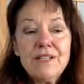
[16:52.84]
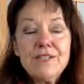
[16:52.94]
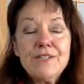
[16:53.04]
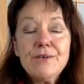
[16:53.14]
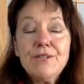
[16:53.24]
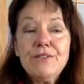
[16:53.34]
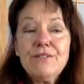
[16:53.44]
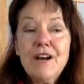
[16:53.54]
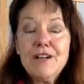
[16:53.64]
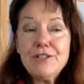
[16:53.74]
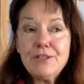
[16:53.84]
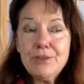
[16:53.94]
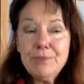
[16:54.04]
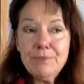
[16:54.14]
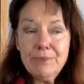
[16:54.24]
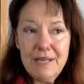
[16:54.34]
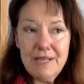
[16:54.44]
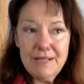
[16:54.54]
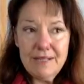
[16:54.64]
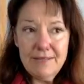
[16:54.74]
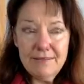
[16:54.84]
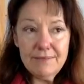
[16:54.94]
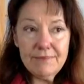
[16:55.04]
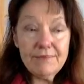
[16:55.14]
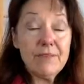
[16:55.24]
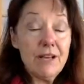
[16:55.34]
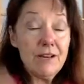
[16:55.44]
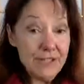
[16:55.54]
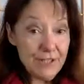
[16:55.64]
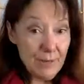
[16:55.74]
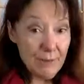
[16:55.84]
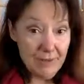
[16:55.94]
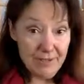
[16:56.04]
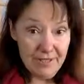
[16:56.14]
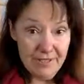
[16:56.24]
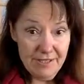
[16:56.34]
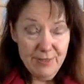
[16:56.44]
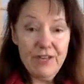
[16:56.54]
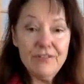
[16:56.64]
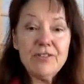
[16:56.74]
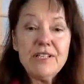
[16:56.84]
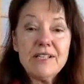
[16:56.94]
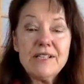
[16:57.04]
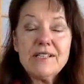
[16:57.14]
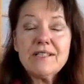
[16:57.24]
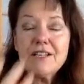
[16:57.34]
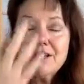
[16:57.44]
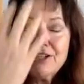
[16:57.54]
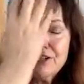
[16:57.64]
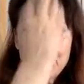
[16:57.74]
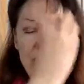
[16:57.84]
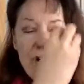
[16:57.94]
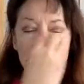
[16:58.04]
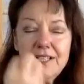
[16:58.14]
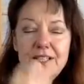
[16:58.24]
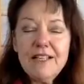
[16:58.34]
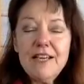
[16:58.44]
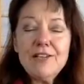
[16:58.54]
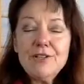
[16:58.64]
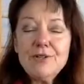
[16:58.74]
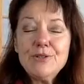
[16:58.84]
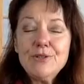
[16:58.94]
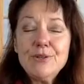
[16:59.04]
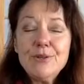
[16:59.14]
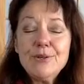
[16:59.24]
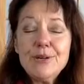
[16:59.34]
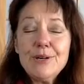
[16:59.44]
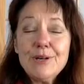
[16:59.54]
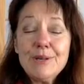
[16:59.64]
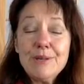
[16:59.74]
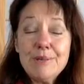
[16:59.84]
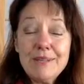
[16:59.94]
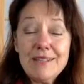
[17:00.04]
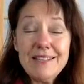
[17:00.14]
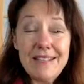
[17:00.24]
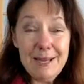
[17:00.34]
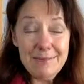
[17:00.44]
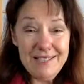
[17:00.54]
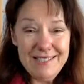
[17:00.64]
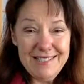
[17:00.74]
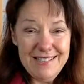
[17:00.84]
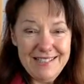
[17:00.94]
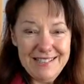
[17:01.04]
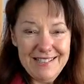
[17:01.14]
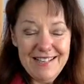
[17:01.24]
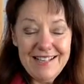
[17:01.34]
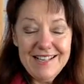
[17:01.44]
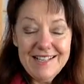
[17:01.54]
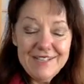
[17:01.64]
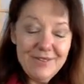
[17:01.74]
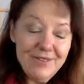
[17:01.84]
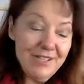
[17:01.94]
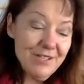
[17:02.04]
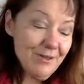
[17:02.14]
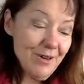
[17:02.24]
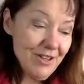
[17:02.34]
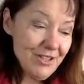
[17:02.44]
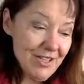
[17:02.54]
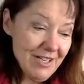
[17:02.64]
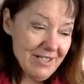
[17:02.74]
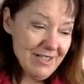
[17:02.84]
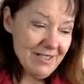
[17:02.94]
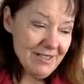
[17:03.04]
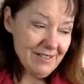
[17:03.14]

So you find your place of separateness, wherever it is. You call in and you do the Be the Light meditation. So these are all just